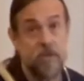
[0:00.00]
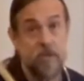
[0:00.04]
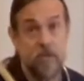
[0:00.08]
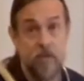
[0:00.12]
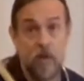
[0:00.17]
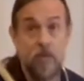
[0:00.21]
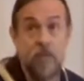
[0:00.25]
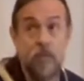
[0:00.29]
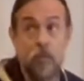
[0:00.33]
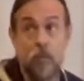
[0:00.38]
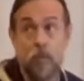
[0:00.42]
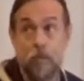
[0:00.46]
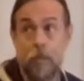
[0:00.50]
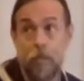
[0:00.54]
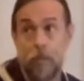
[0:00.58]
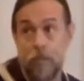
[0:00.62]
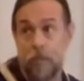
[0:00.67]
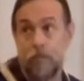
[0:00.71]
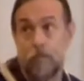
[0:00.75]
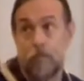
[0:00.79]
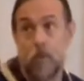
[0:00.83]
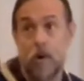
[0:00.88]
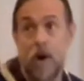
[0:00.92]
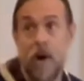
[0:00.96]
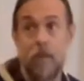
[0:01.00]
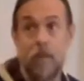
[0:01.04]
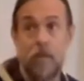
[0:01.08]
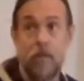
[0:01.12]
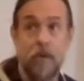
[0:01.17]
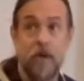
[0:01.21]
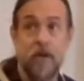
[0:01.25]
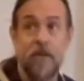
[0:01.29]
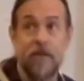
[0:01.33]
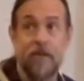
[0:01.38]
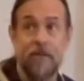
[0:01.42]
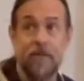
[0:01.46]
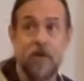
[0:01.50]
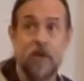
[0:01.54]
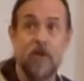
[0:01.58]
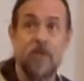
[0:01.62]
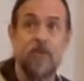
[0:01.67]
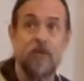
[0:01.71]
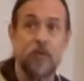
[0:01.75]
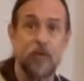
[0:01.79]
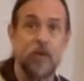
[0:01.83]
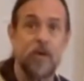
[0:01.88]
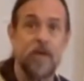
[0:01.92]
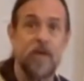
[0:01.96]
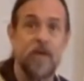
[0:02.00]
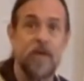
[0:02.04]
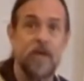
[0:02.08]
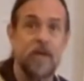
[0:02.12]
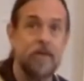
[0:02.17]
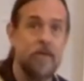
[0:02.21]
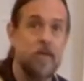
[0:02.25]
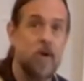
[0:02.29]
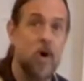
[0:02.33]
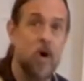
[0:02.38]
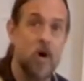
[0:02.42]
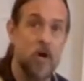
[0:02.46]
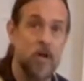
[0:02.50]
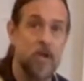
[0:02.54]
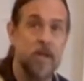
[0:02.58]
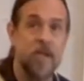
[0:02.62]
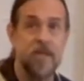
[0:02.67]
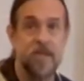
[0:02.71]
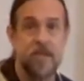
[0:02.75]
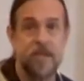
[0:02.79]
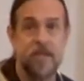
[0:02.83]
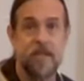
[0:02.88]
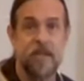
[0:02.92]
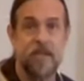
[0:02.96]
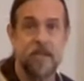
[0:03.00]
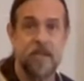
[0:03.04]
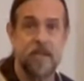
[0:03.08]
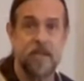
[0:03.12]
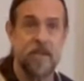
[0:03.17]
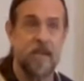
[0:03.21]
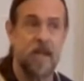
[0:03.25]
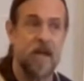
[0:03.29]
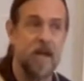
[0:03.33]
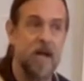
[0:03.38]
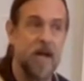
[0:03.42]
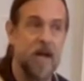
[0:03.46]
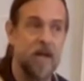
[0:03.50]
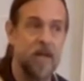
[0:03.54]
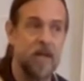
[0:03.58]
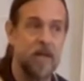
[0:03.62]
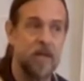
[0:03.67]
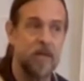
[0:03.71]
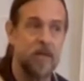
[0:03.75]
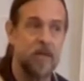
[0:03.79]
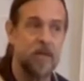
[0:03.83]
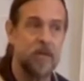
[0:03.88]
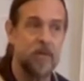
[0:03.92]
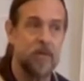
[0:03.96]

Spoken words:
And those were probably the first three artists that I